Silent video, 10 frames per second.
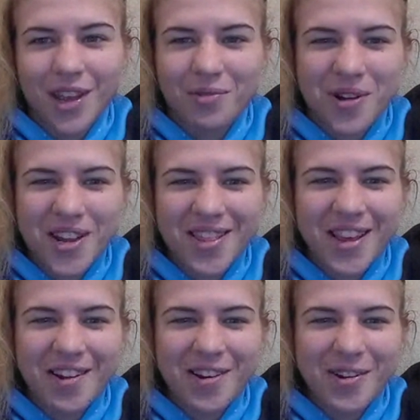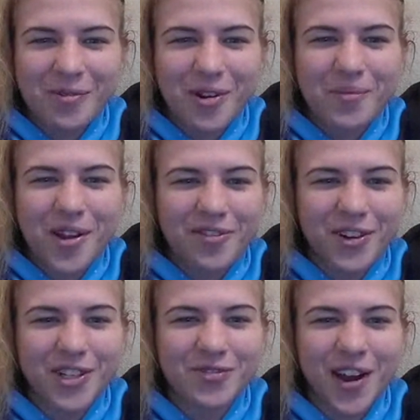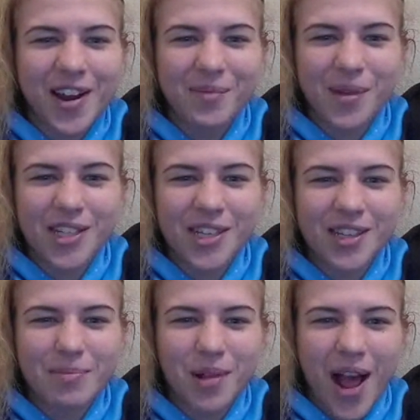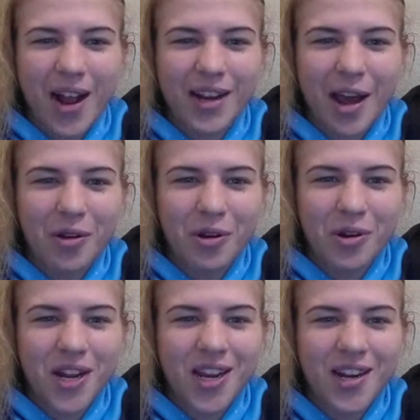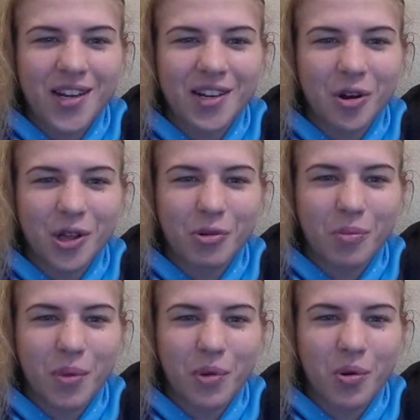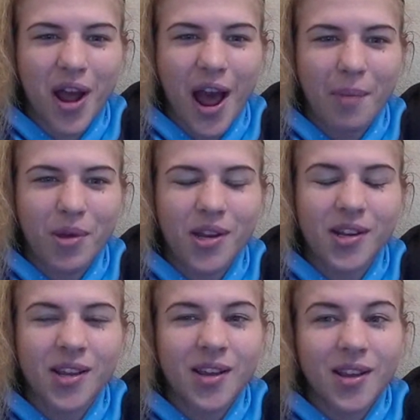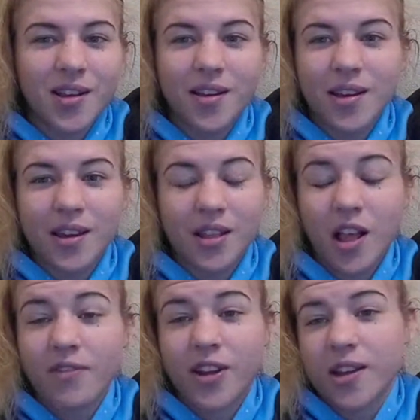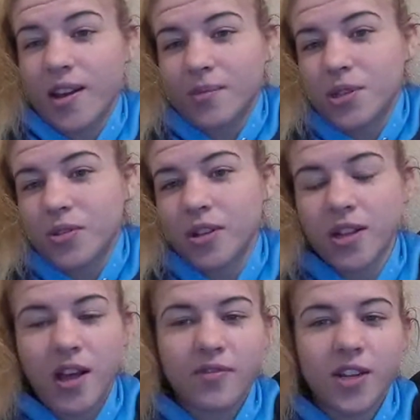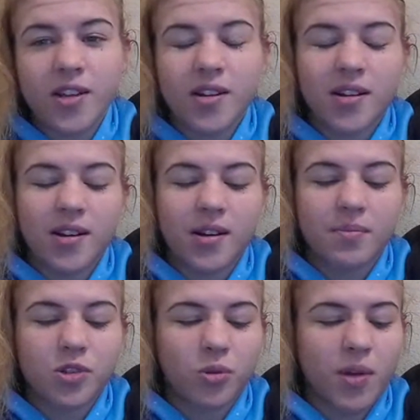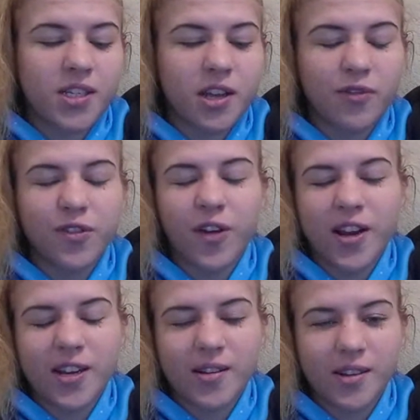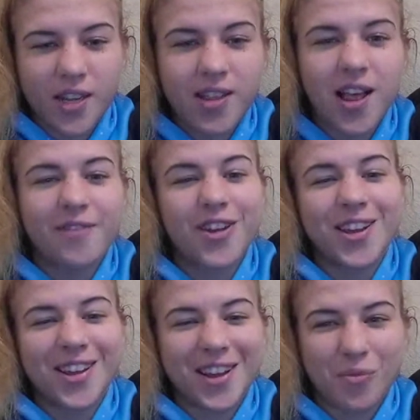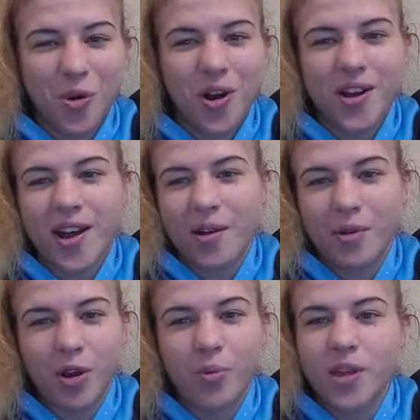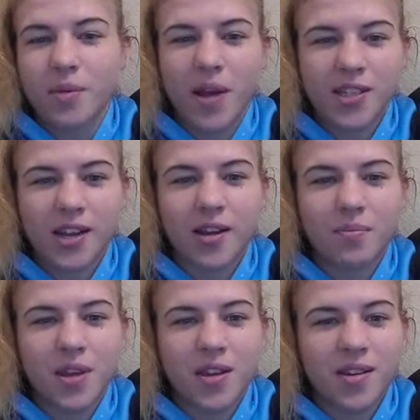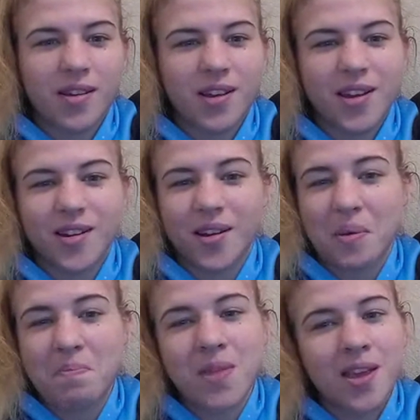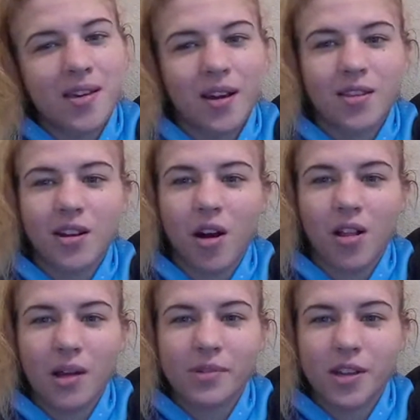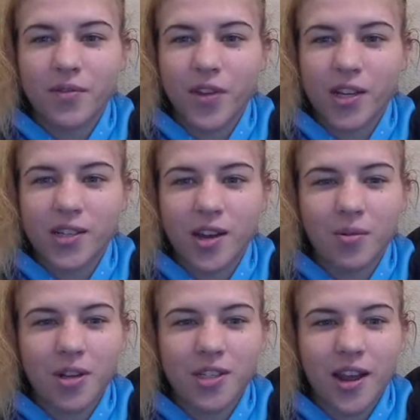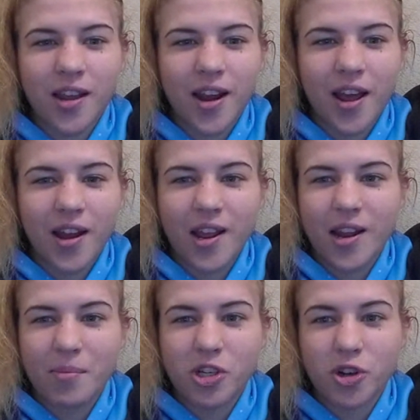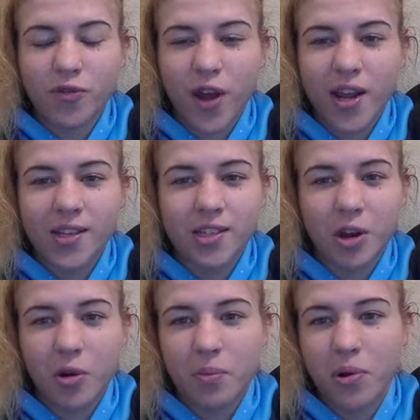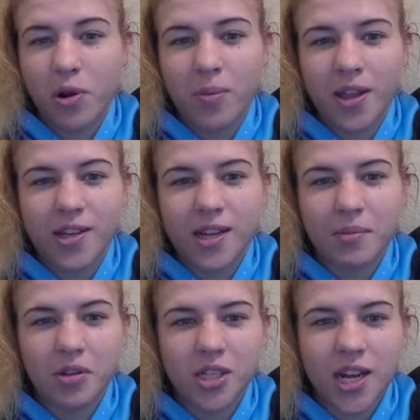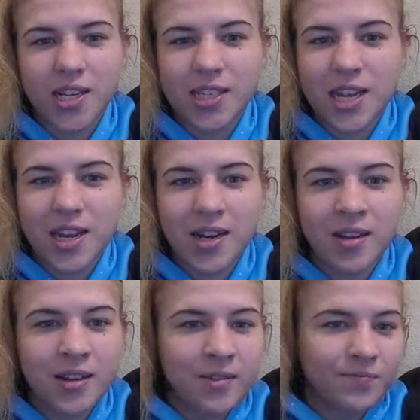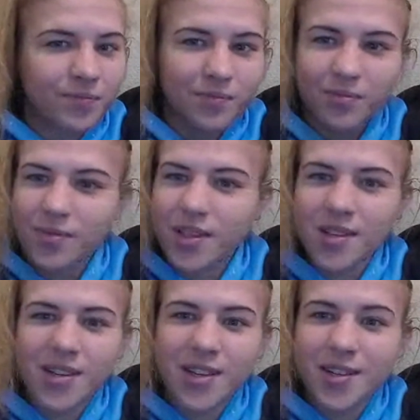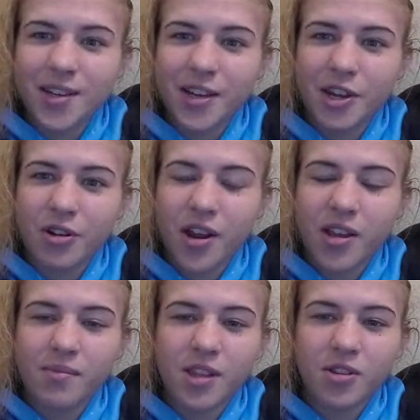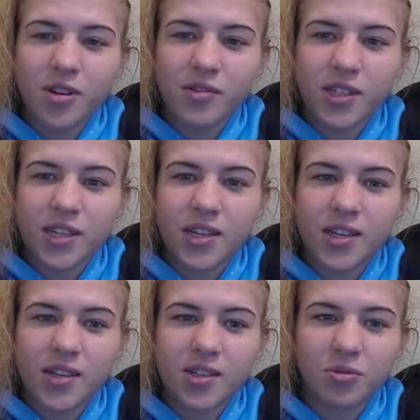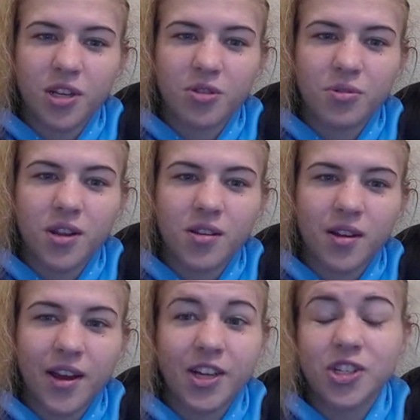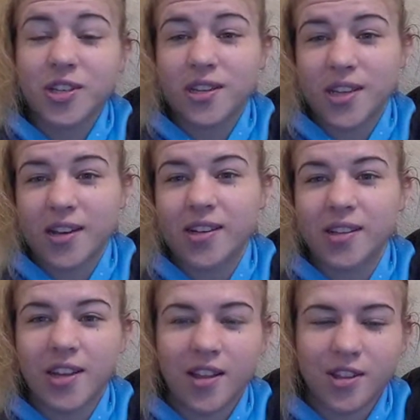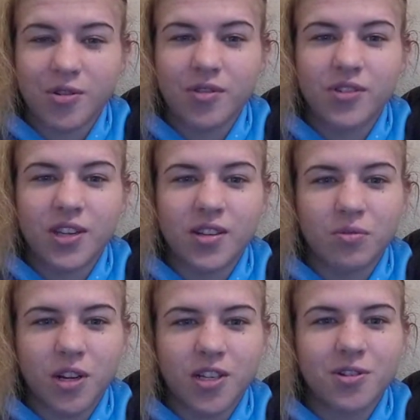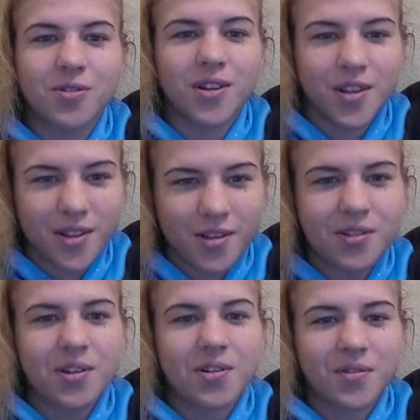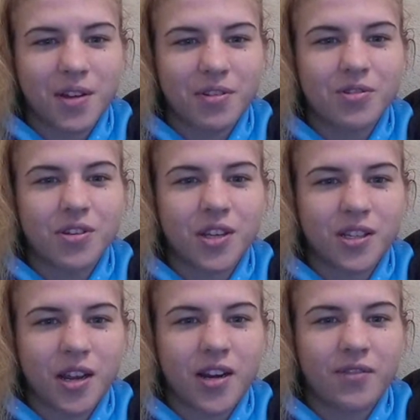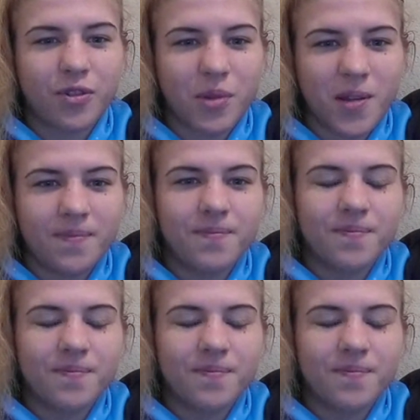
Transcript: I went in there and won my first fight, basically blacked out during it. I didn't hardly remember what happened, and loved it. Absolutely loved it. Told myself if I did love it and won, I would go be the best I could be. And got the call up to Invicta once I had had 8 amateur fights, turned pro by the time I was 19. And here I am in the UFC at 23. I actually technically got in the UFC at 22. So that was really exciting for me.